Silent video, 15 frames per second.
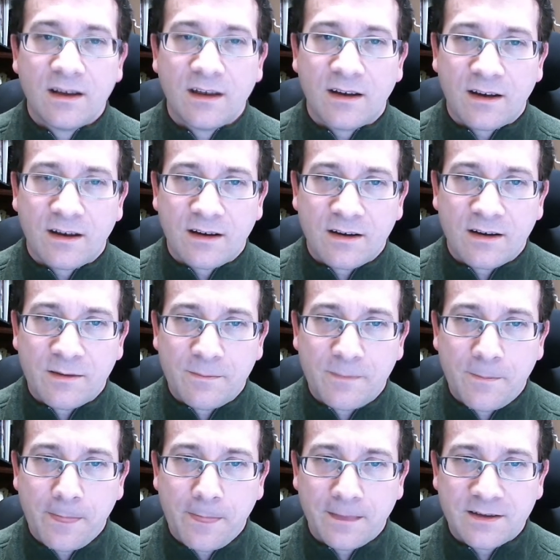
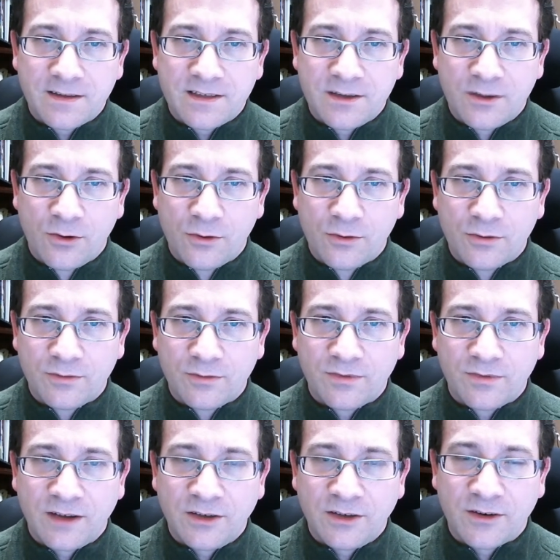
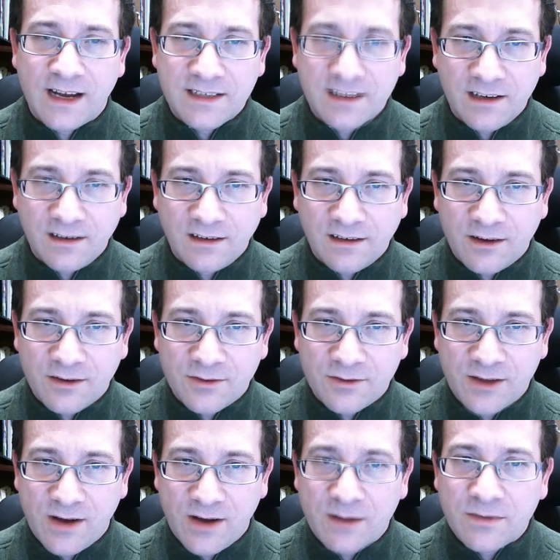And you're asking now,
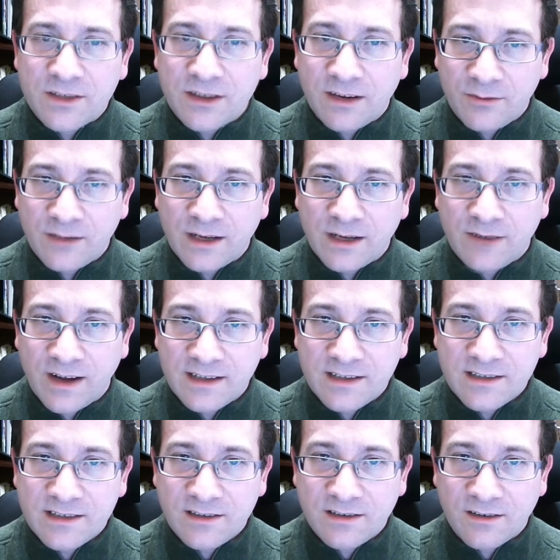so how much have we
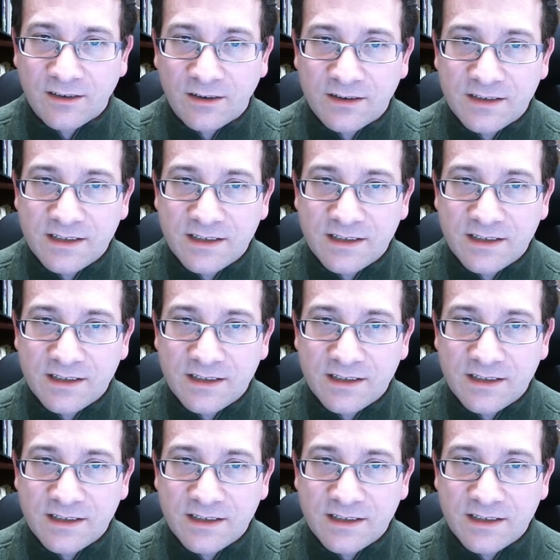advanced on this